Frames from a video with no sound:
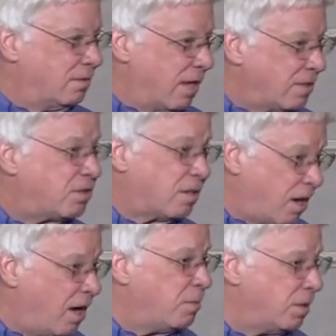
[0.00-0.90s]
That's the
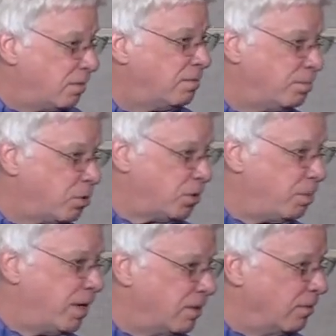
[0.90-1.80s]
common
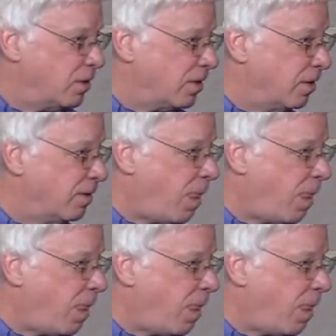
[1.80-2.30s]
perspective, isn't it?